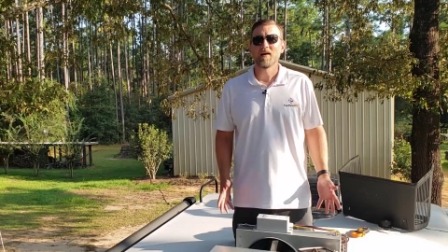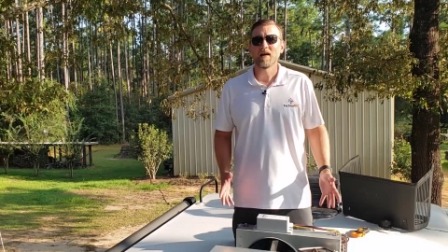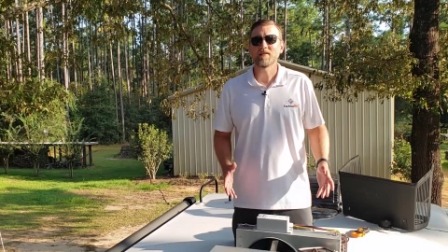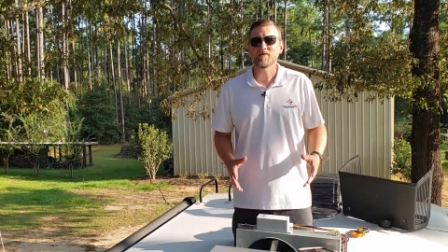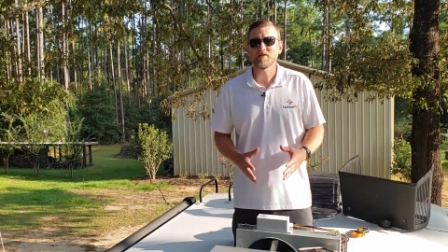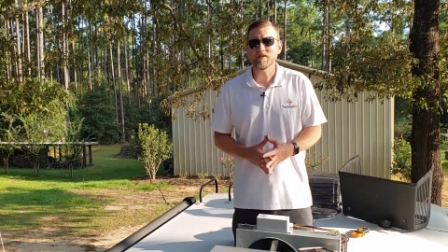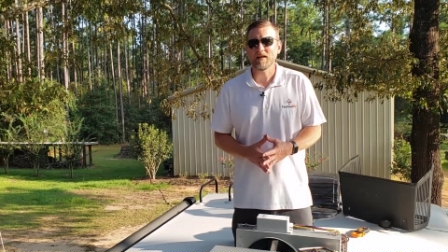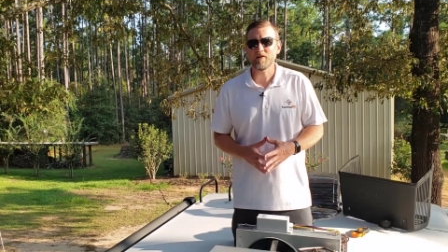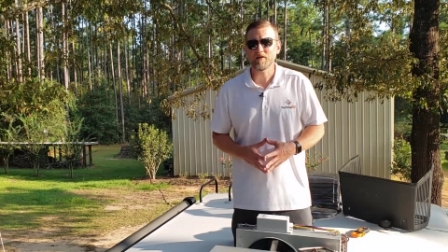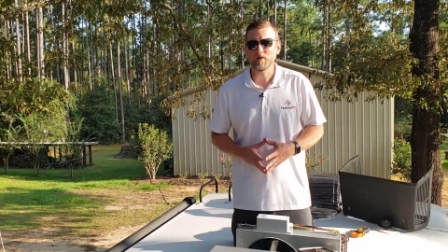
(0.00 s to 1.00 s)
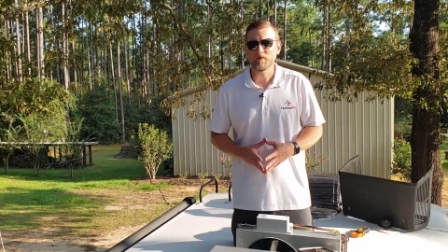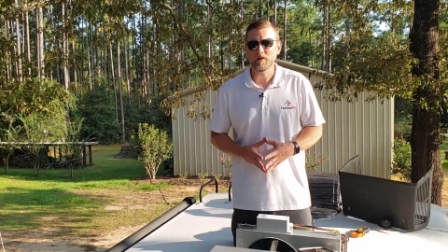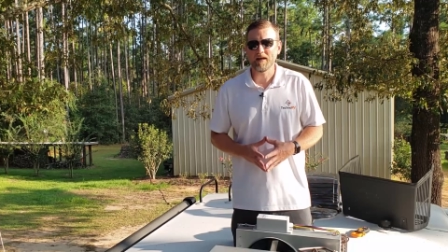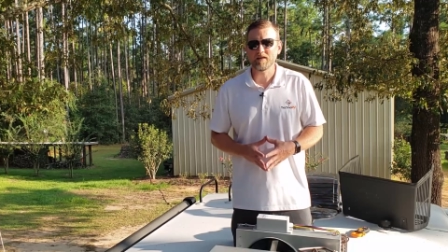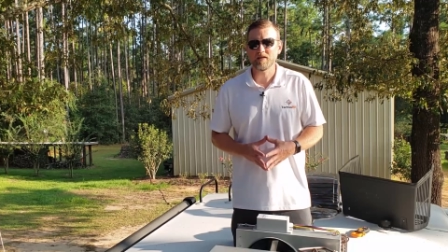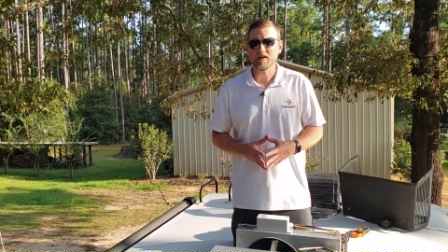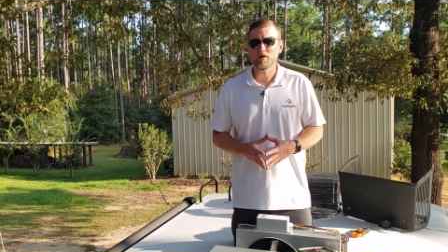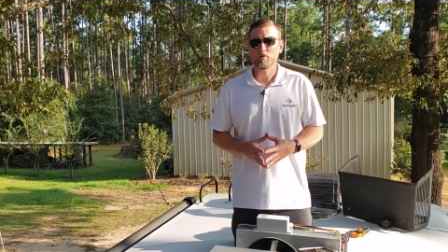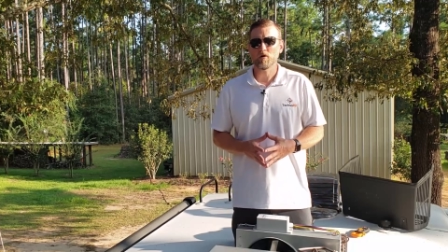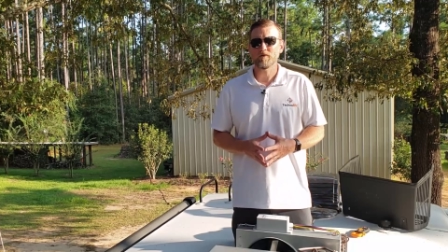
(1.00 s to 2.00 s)
Hey, this is Eric over at
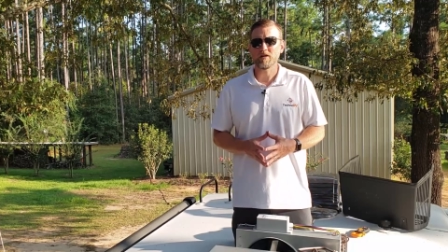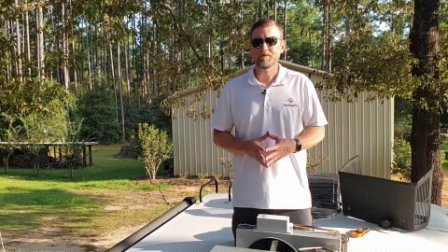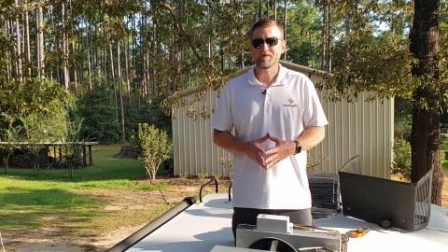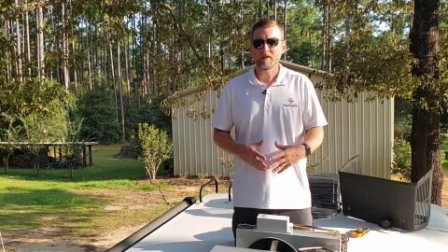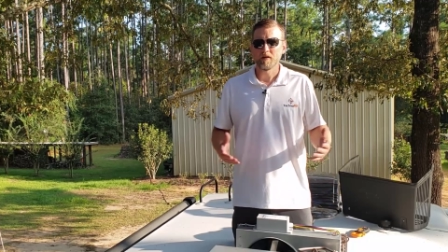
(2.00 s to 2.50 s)
Techno RV.